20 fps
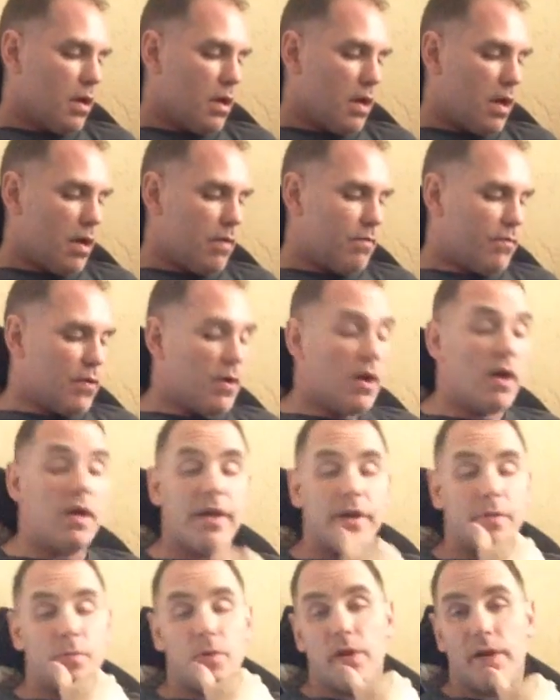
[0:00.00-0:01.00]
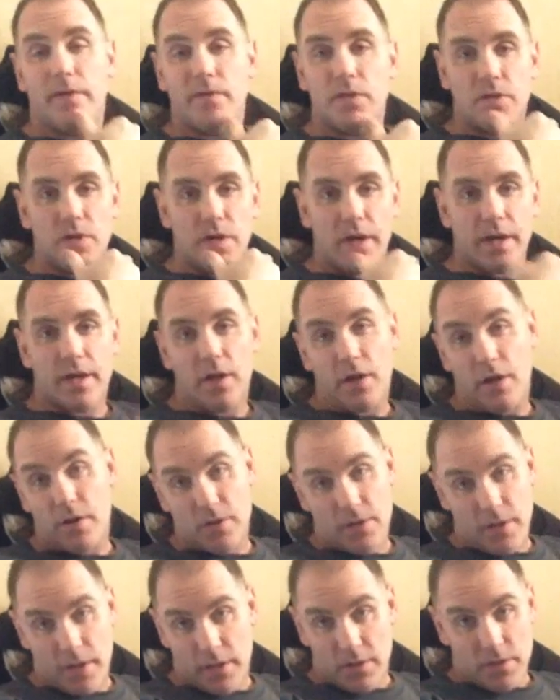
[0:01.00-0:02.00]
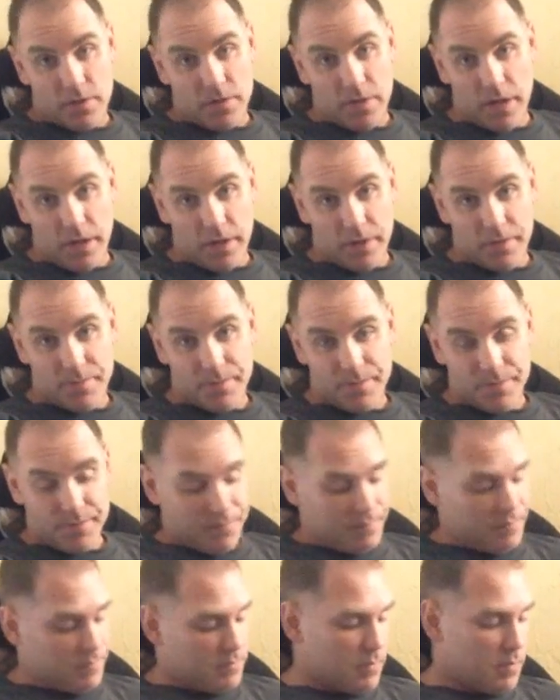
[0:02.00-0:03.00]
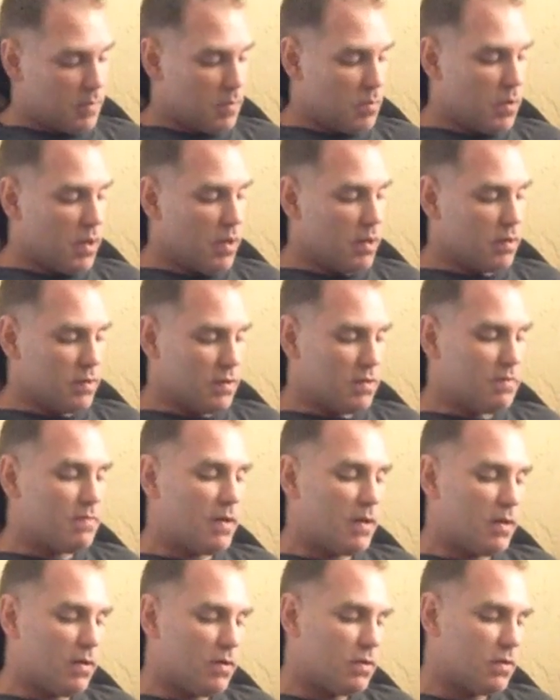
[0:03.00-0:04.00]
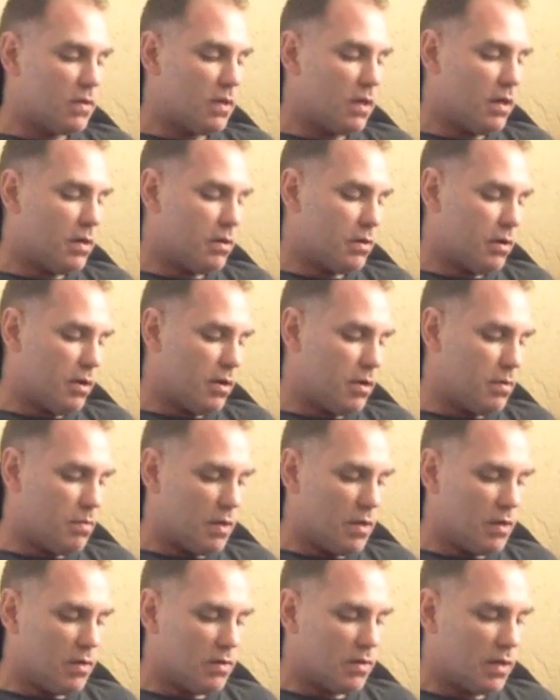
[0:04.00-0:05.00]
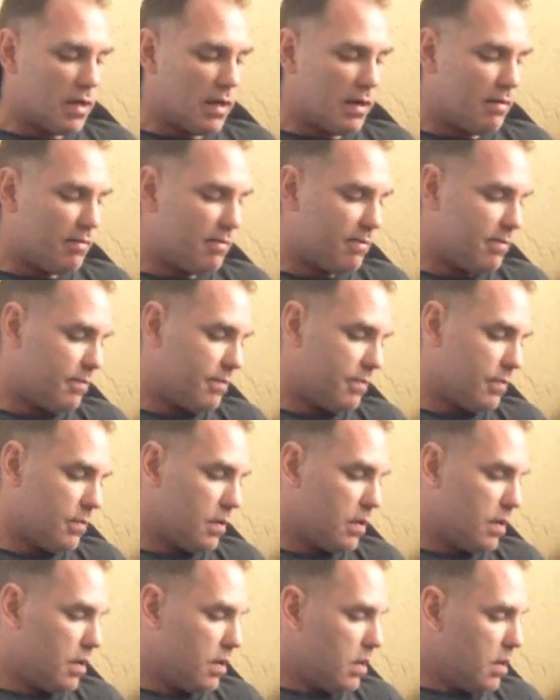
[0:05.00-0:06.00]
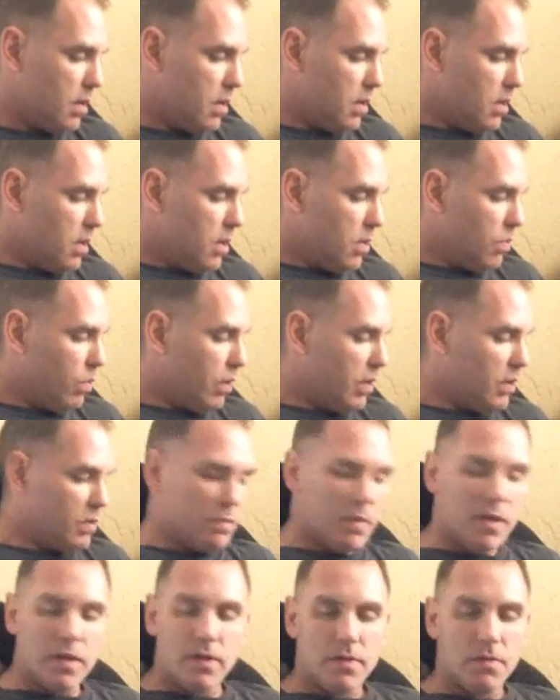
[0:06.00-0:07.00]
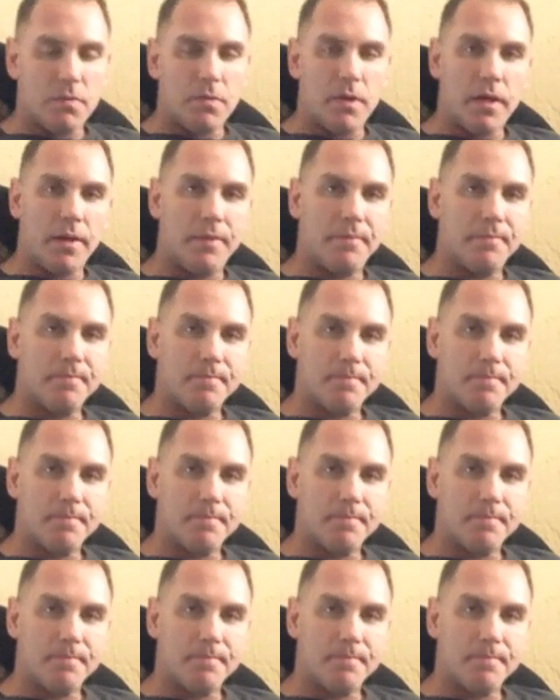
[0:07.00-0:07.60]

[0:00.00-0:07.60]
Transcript: And for non-animal lovers, they're not going to understand this video, because this video is to honor him and his life, what he's meant to me.